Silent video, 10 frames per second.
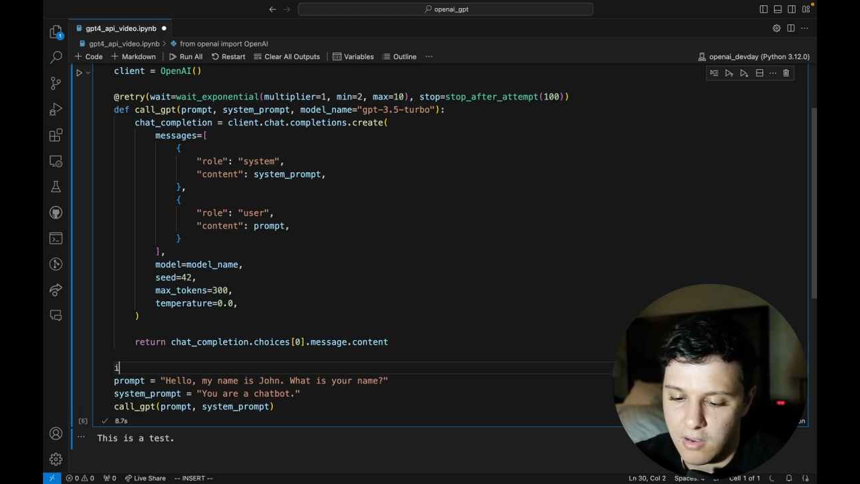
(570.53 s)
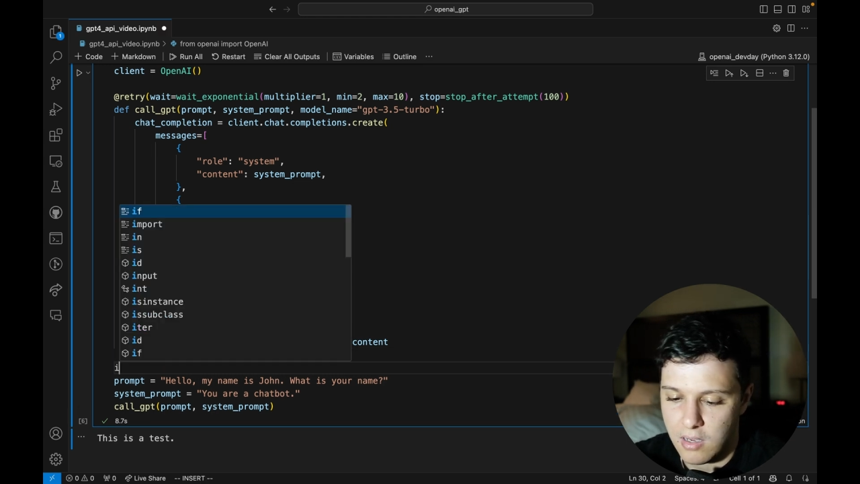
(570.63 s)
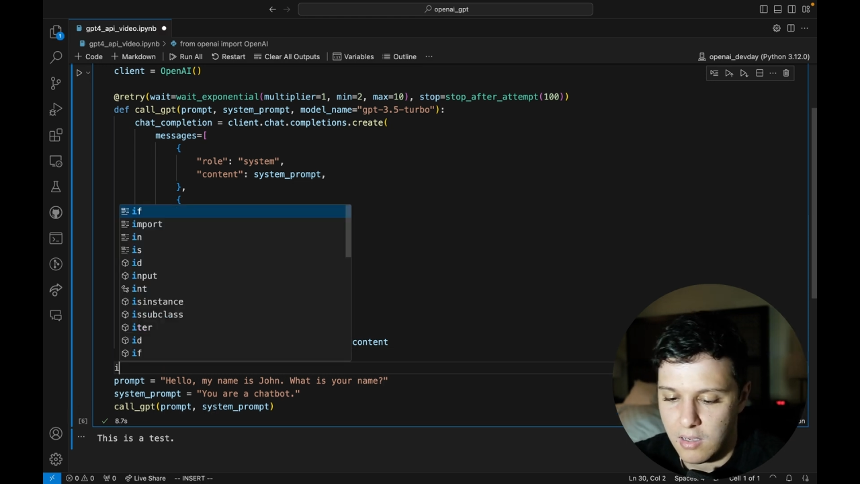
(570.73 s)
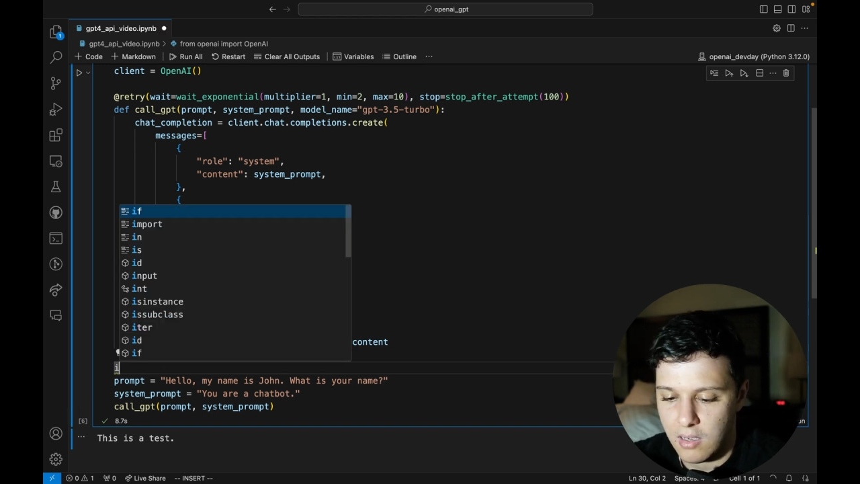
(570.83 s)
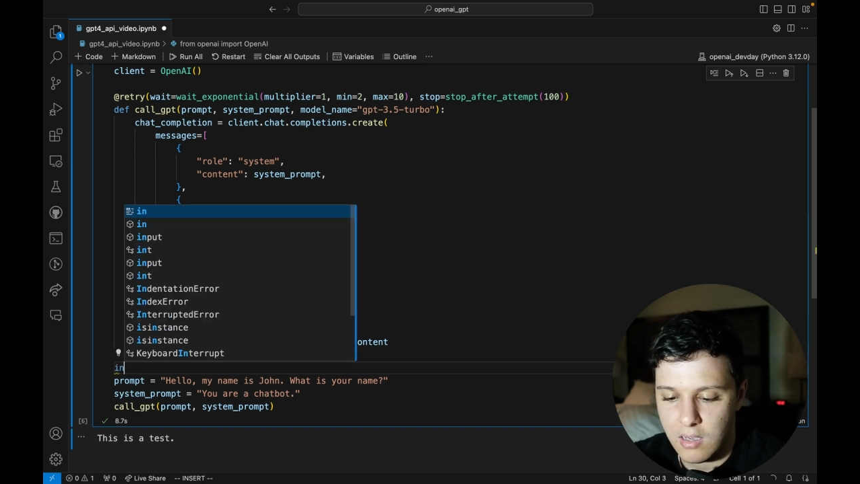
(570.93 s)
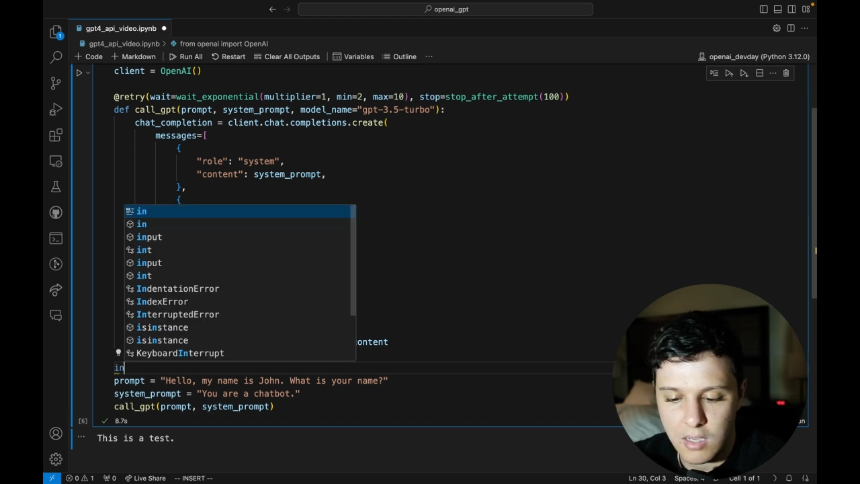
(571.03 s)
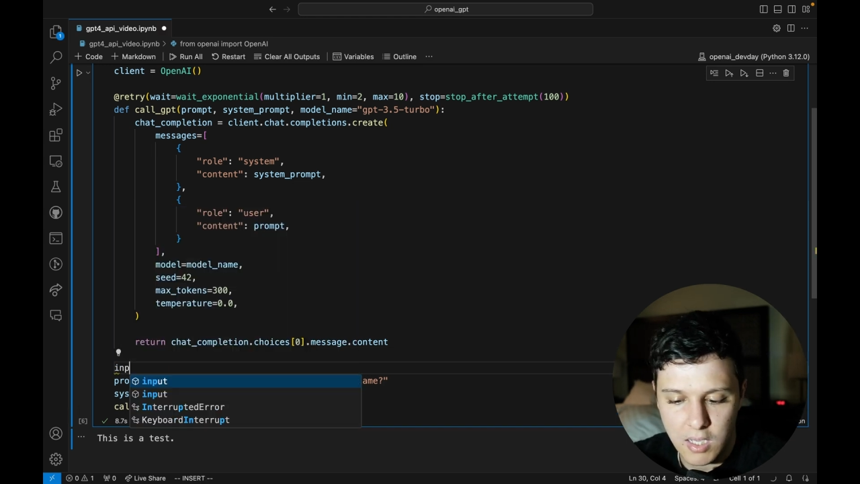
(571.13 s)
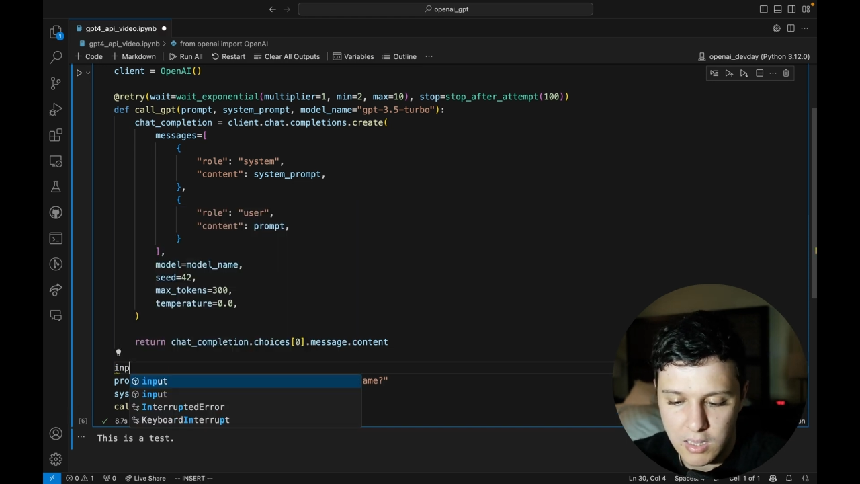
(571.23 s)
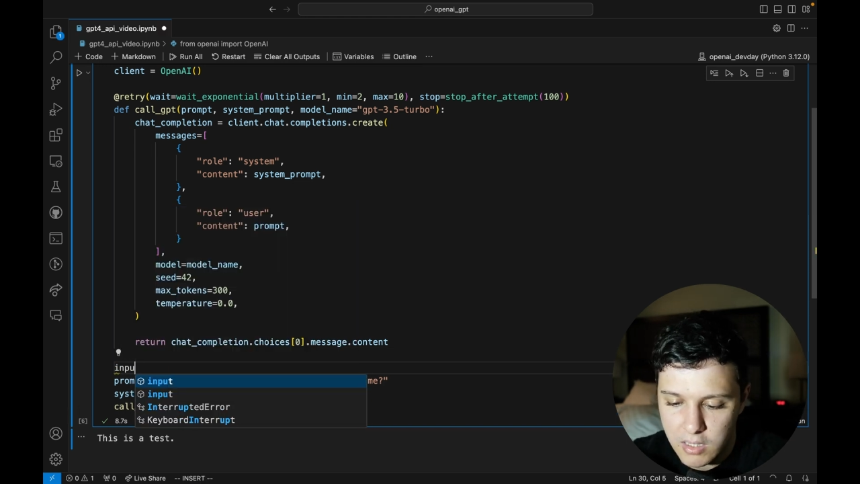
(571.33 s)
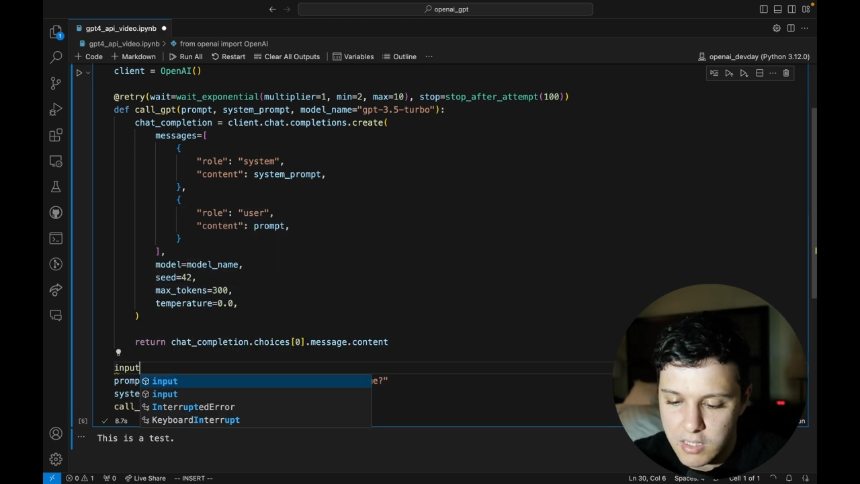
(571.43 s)
a,
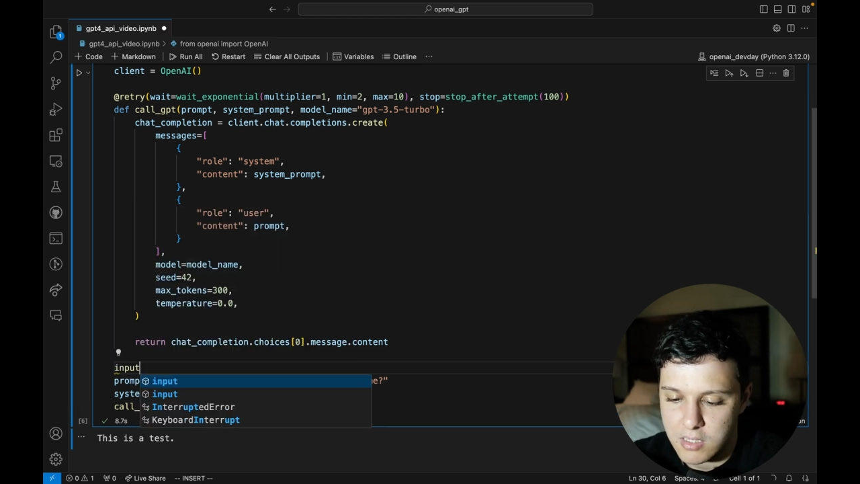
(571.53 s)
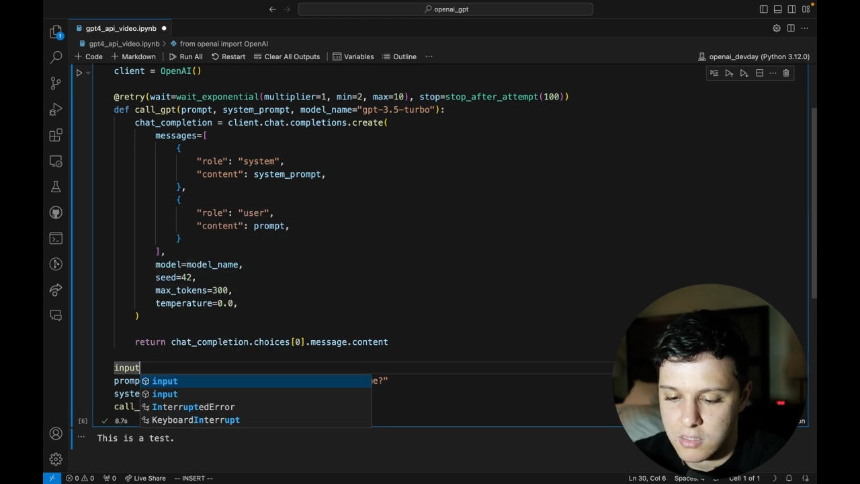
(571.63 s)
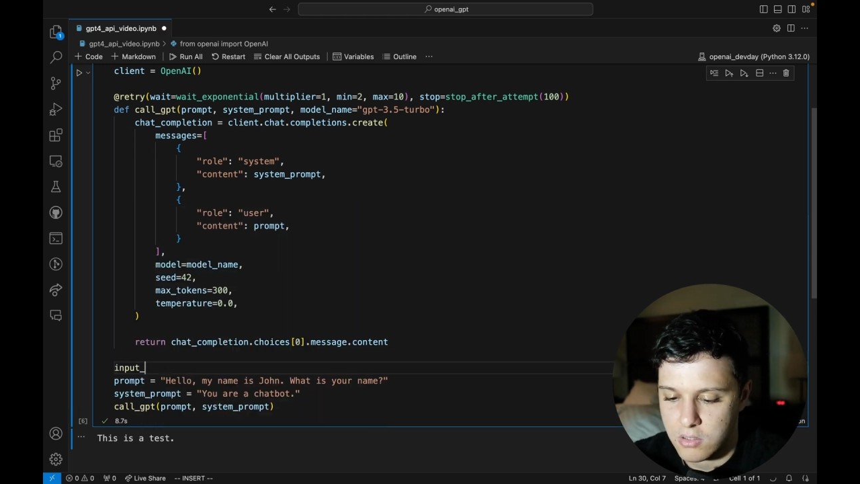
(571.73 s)
a list.